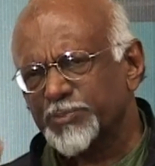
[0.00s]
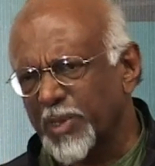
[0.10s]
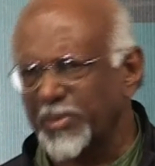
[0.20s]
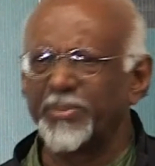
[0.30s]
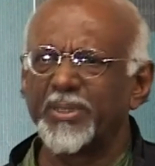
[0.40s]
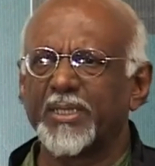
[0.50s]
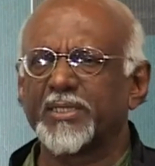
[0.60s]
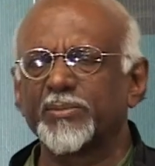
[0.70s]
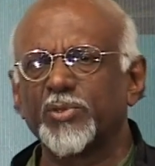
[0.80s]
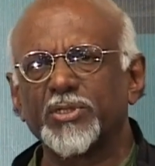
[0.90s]
probably
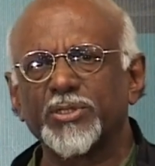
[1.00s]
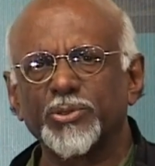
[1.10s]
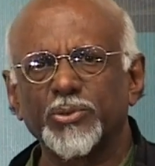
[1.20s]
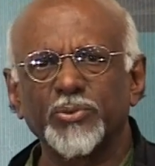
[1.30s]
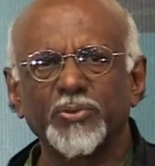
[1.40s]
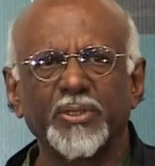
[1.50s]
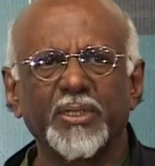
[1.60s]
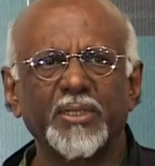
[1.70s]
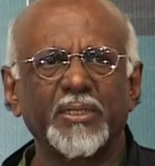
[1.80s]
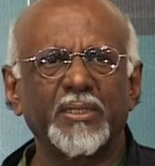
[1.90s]
attributed to
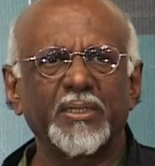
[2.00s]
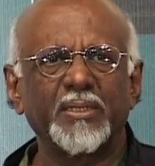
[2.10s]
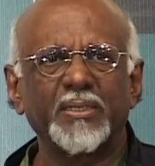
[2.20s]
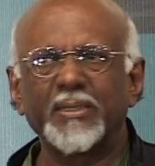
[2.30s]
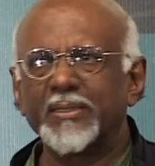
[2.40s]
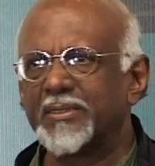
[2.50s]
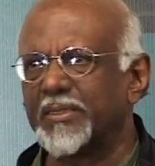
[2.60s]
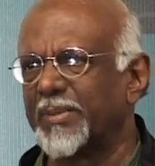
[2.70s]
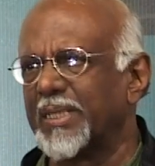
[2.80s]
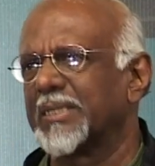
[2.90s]
the
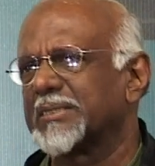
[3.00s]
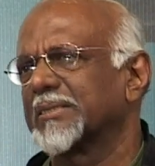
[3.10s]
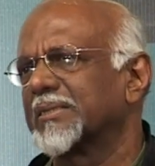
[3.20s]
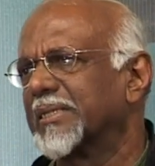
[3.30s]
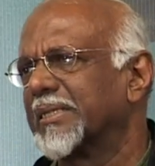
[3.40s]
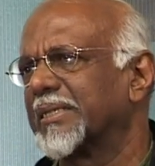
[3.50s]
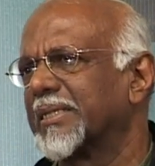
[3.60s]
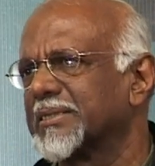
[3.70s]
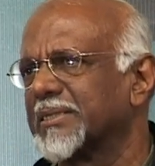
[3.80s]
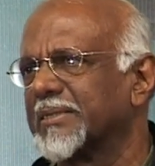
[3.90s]
tremendous
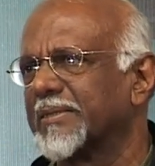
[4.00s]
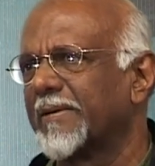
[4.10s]
increase in